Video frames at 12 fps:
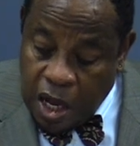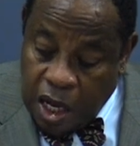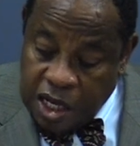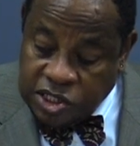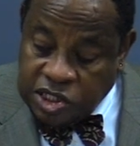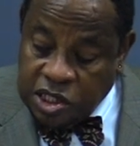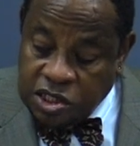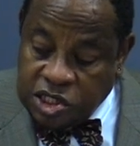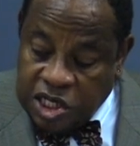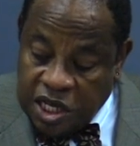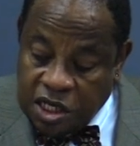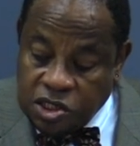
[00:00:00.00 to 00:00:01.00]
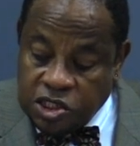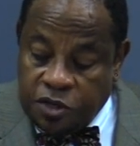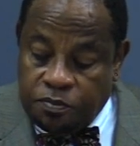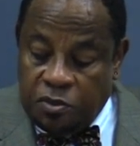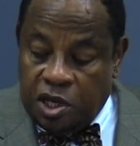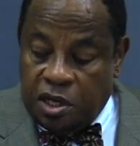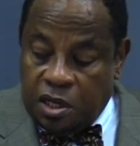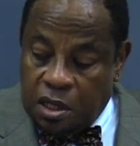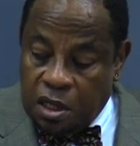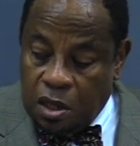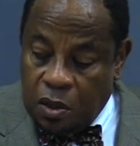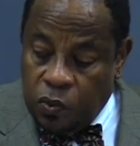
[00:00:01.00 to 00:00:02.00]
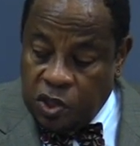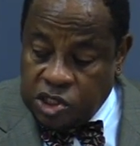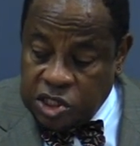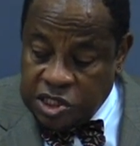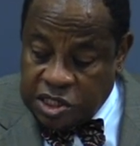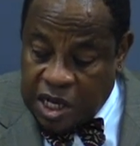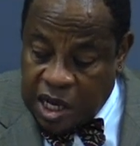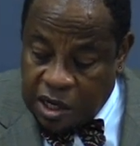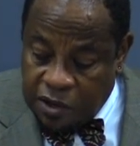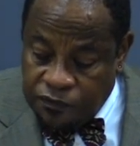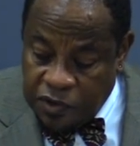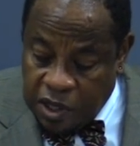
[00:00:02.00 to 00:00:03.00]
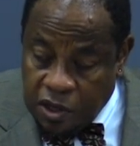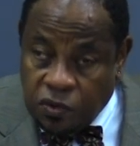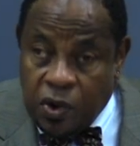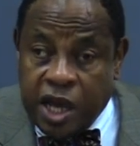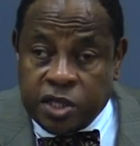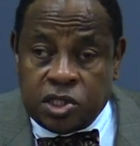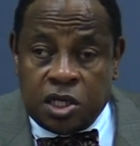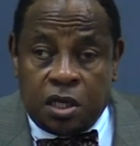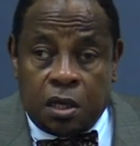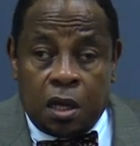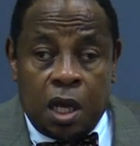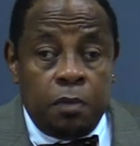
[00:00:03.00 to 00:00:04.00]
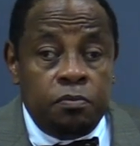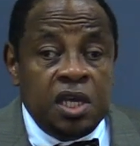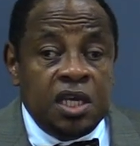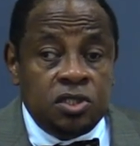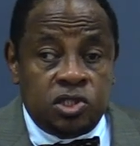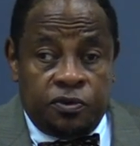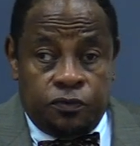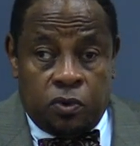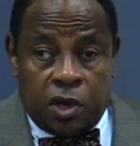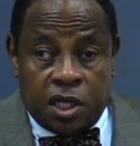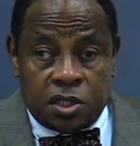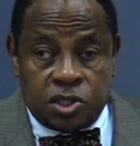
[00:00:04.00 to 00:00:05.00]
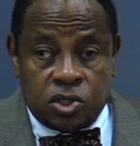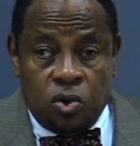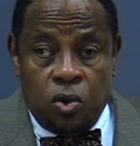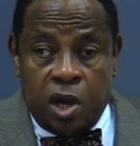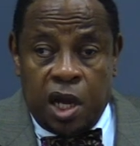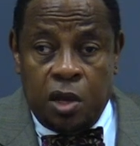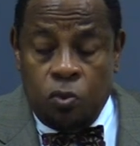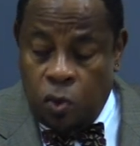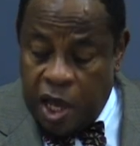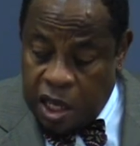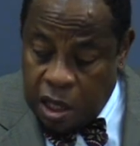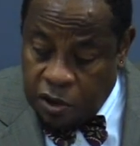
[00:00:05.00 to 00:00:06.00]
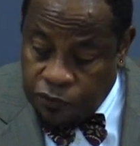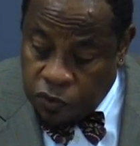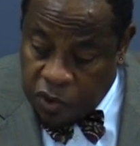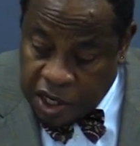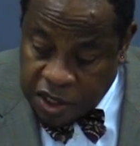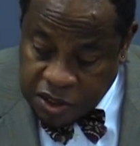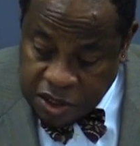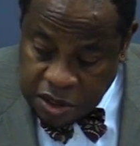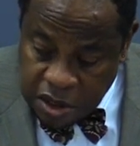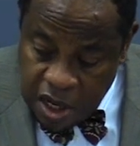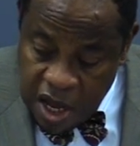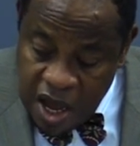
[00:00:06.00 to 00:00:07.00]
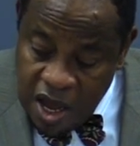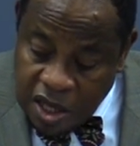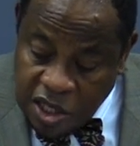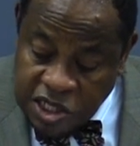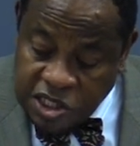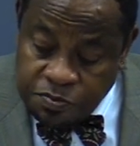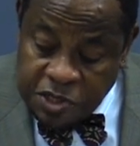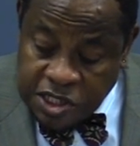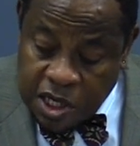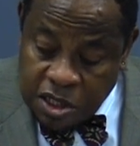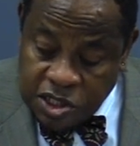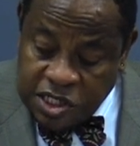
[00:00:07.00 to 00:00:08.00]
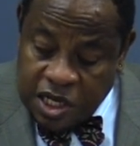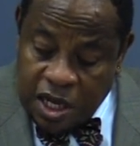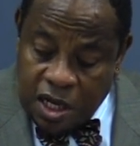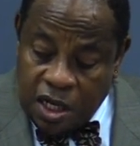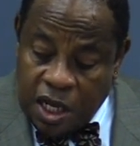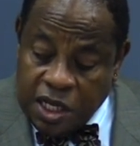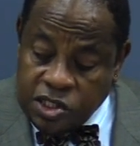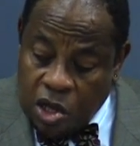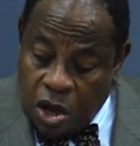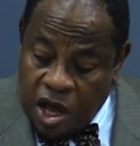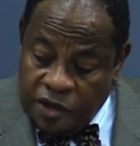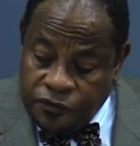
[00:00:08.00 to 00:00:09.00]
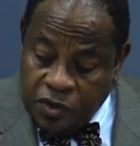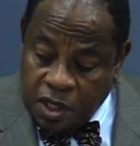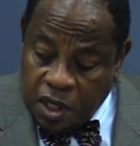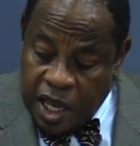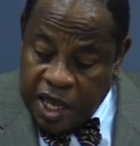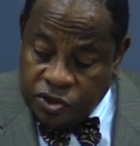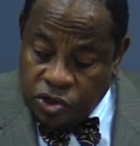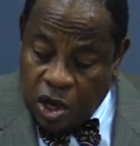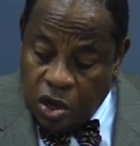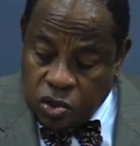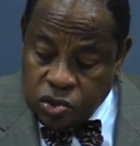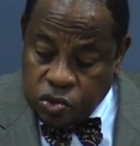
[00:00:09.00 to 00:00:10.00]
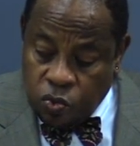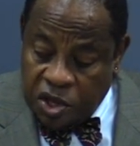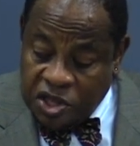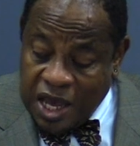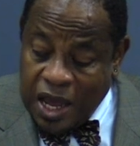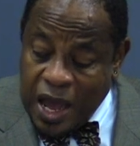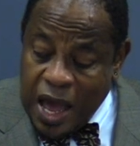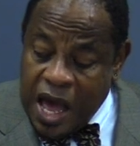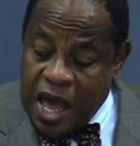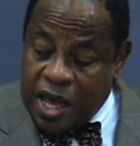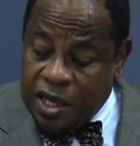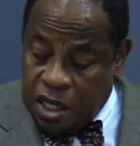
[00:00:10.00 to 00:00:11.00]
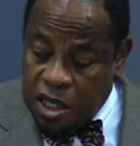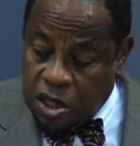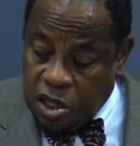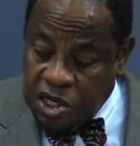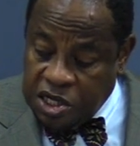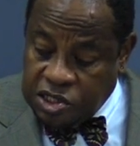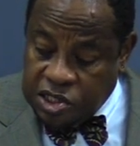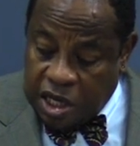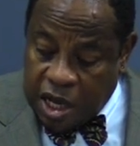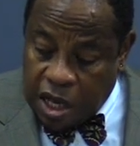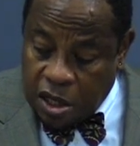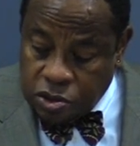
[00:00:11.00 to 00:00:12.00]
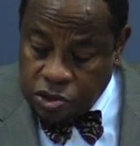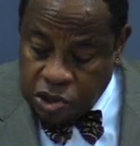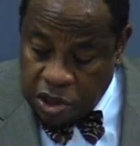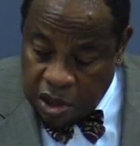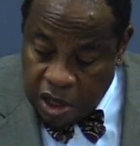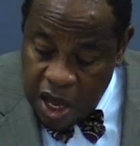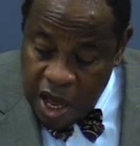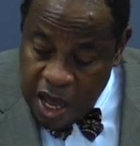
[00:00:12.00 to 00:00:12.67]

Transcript: its intended meaning, which is that of via gratia, a means of grace or a way of grace. This misunderstanding has often led those with a high ecclesiology